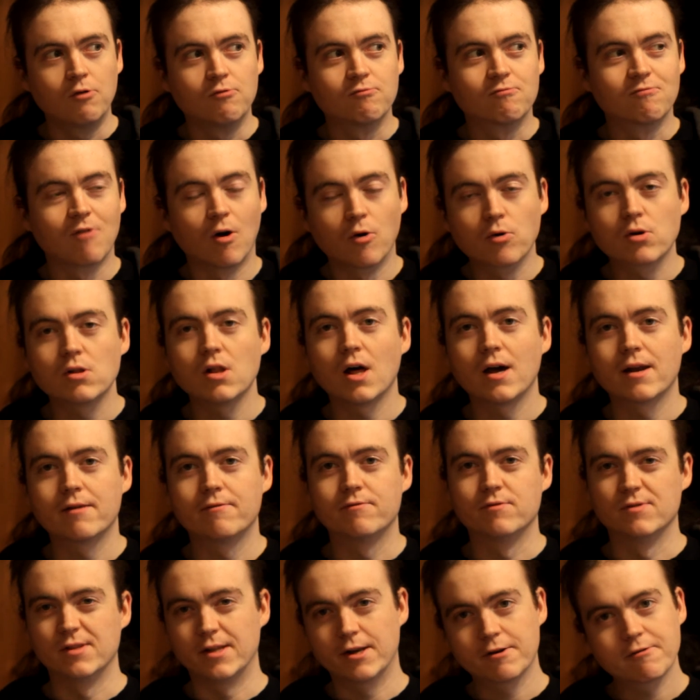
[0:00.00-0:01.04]
wrote a lot
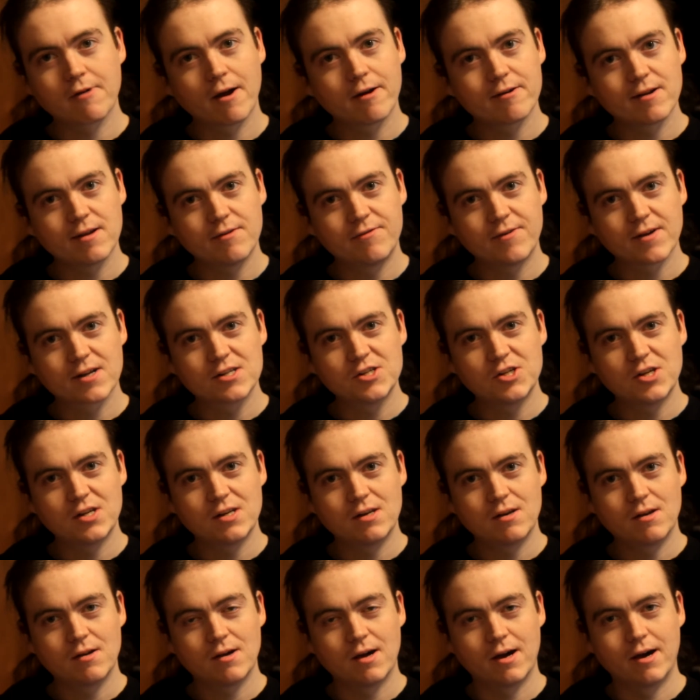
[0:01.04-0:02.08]
of literary
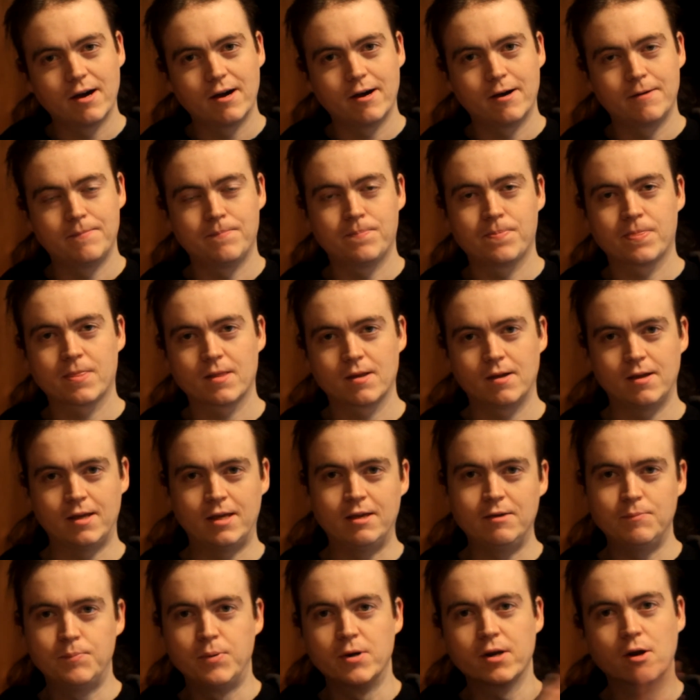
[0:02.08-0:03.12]
fiction. Um,
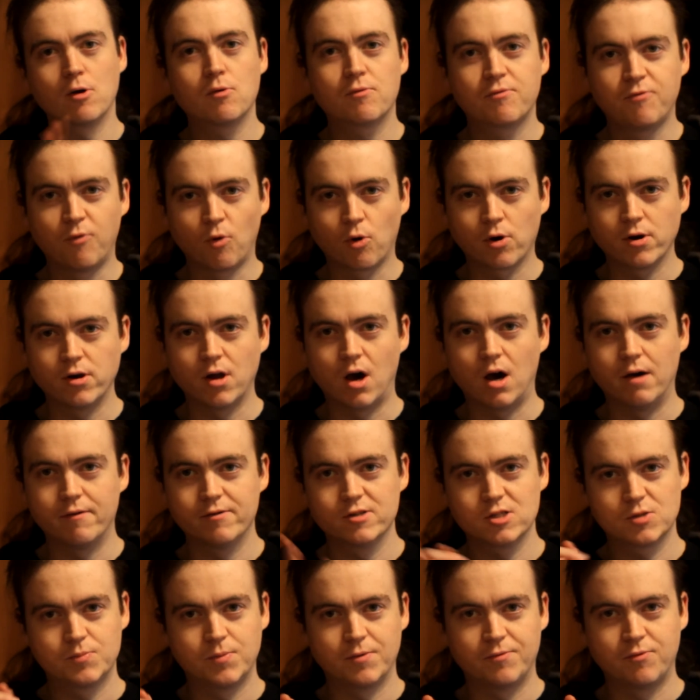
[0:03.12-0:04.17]
he put out four
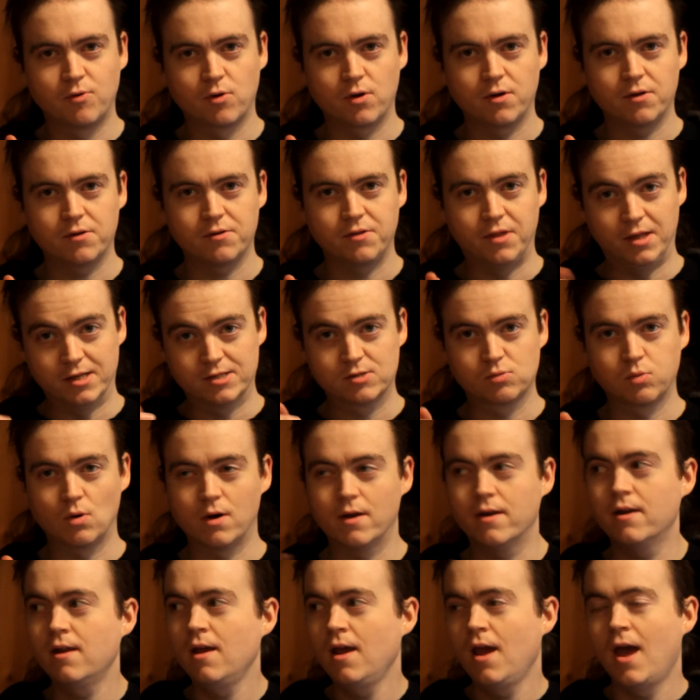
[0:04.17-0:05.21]
novels before this
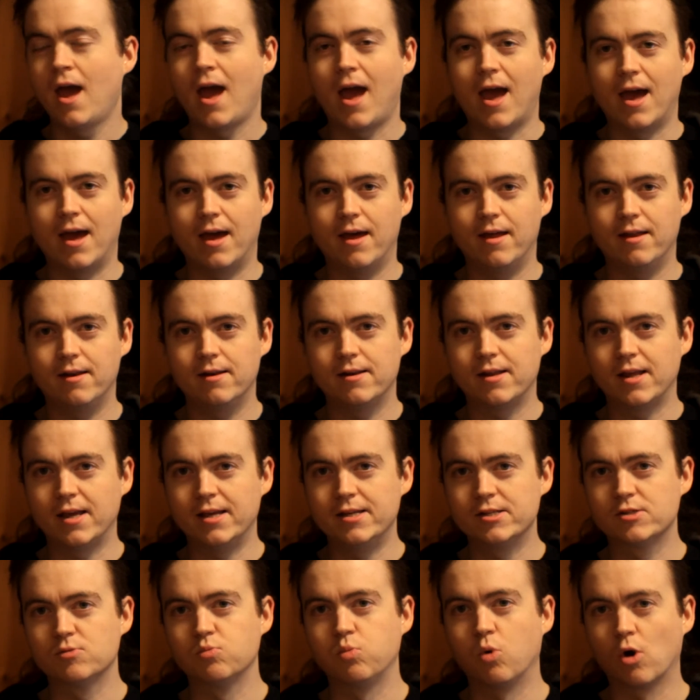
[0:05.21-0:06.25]
one, and
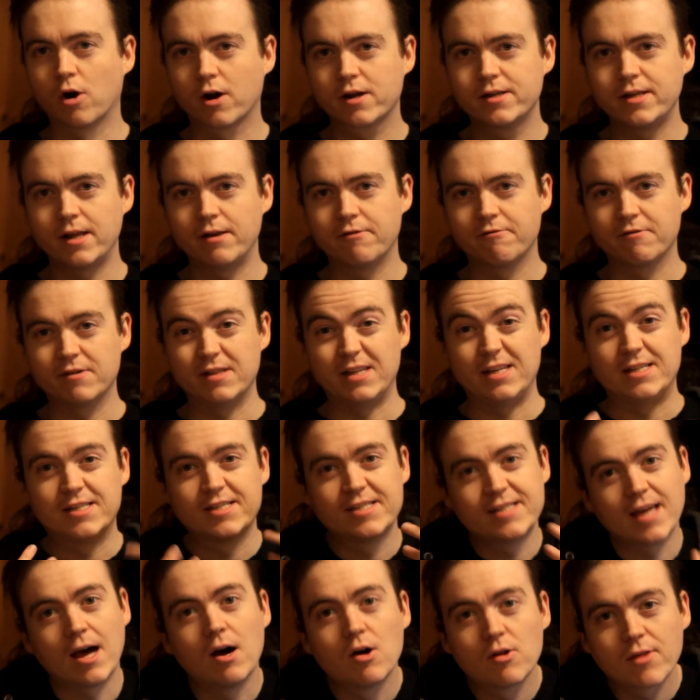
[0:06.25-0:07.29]
his work didn't really
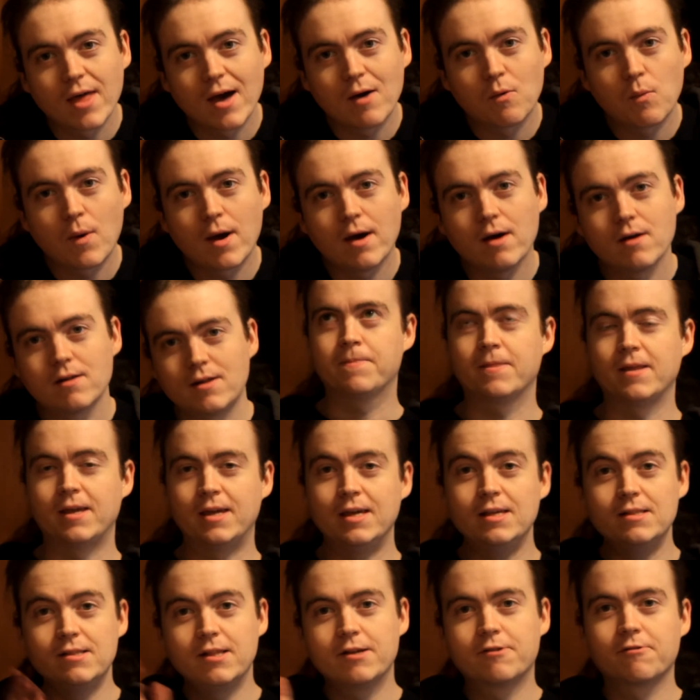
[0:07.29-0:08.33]
sell that well.
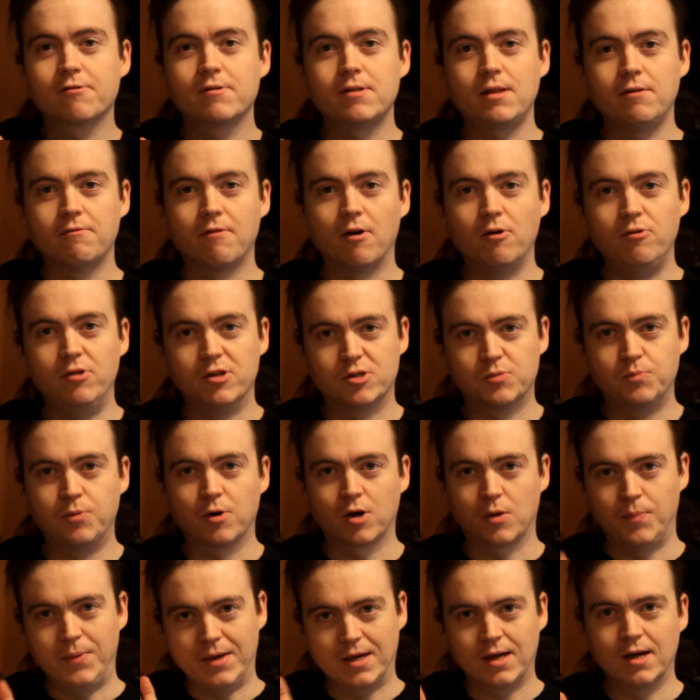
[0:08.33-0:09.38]
He literally wrote this
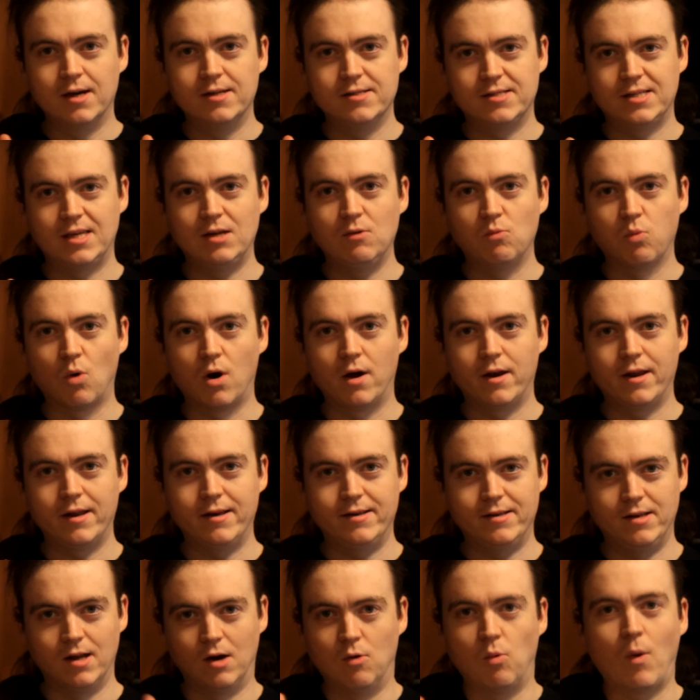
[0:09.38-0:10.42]
book because he wanted
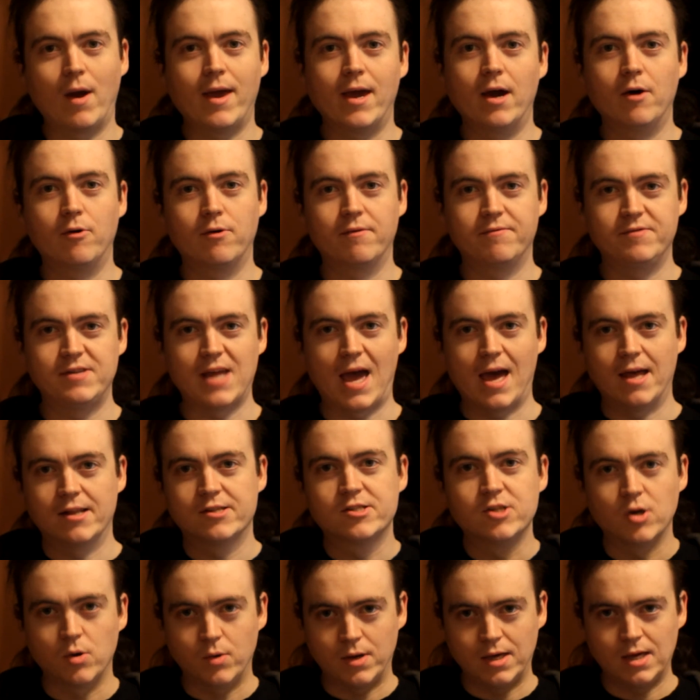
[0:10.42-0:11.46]
a way out of debt,
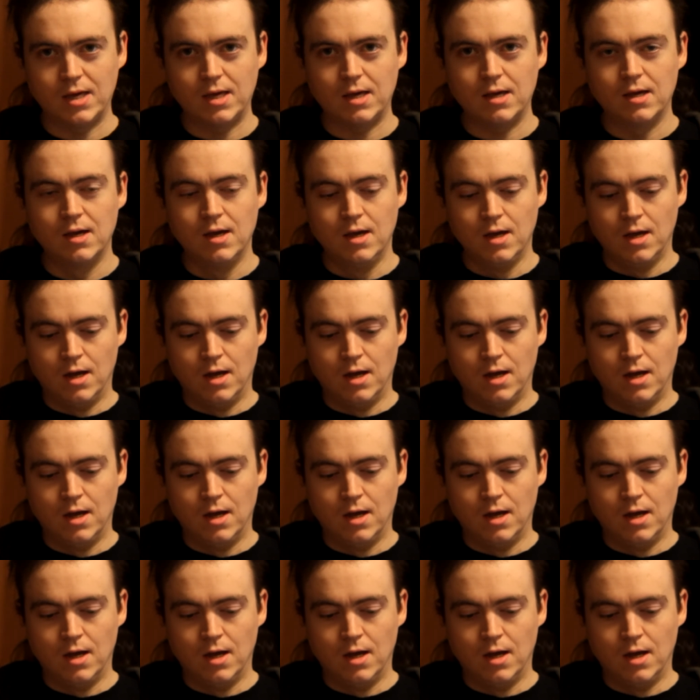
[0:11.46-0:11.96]
so he